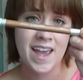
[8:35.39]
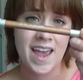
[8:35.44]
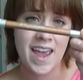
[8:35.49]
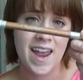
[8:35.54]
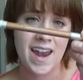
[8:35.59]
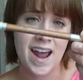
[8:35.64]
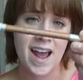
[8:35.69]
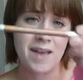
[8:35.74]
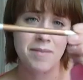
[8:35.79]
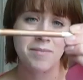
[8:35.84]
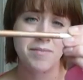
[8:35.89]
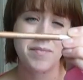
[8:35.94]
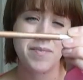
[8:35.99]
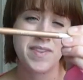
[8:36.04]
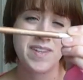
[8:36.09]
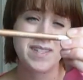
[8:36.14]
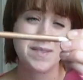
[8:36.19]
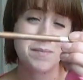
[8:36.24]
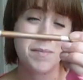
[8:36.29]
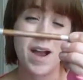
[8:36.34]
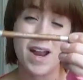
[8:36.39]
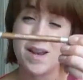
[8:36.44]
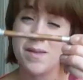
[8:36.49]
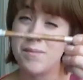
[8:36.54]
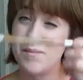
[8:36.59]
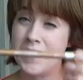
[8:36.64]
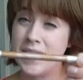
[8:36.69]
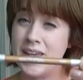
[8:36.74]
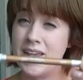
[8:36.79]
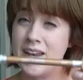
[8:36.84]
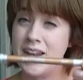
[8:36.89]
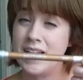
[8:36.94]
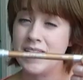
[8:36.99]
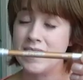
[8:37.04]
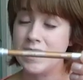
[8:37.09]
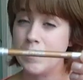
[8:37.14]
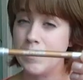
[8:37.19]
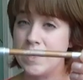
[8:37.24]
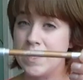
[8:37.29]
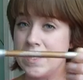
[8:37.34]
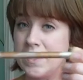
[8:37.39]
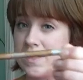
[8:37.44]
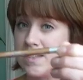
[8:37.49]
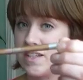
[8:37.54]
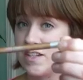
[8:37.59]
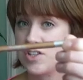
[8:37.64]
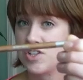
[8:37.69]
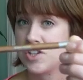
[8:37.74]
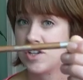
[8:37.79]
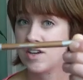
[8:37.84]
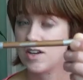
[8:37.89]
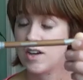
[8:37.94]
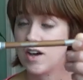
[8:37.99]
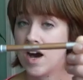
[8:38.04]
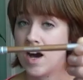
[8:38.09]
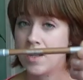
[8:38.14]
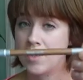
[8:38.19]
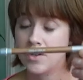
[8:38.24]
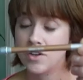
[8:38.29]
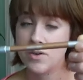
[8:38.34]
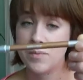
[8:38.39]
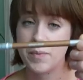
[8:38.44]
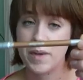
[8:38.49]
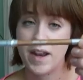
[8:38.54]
And this might have been a limited edition color,